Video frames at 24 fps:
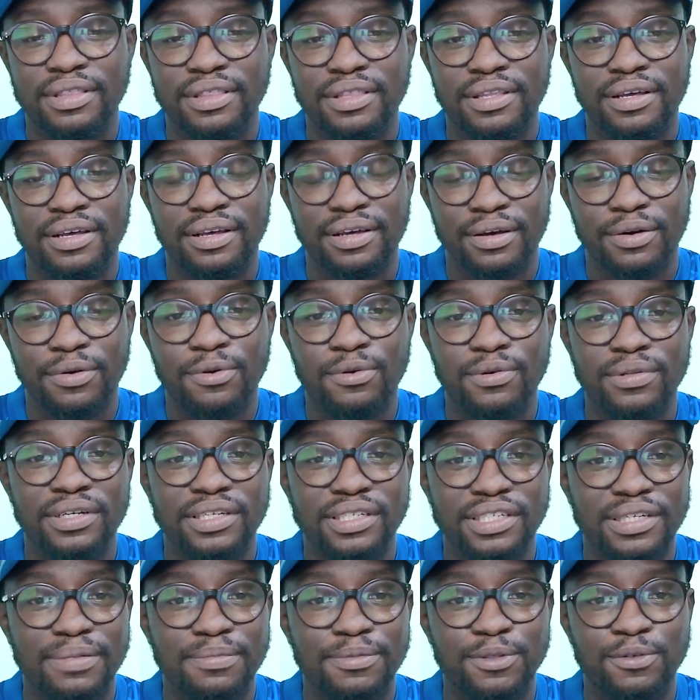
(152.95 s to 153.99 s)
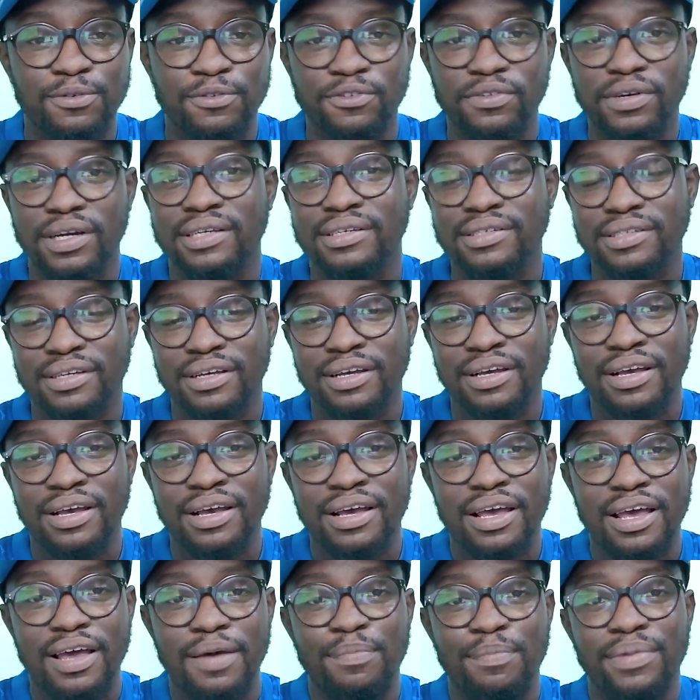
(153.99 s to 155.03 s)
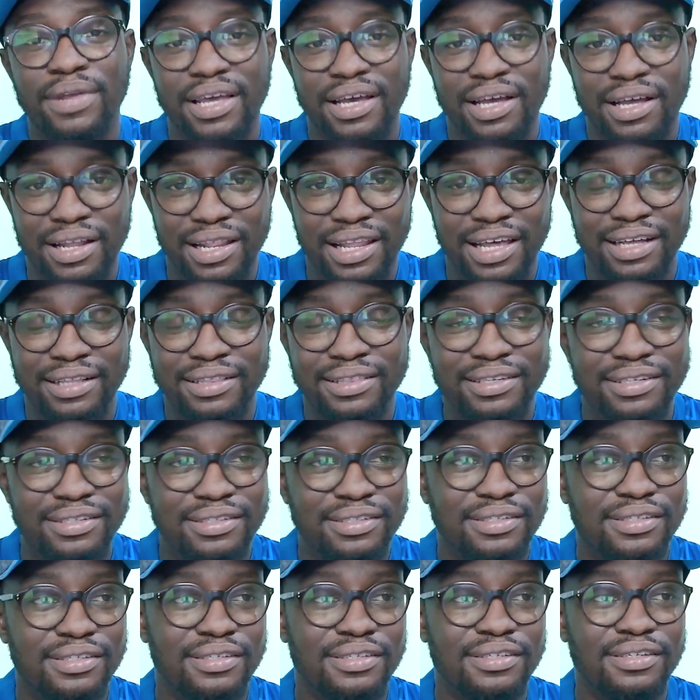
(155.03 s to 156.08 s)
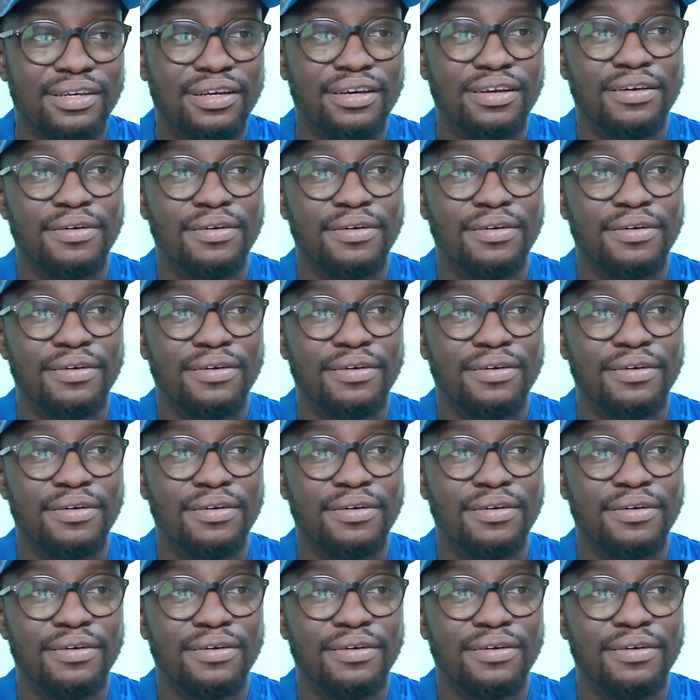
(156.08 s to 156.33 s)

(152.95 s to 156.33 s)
the ownership to trust a player like this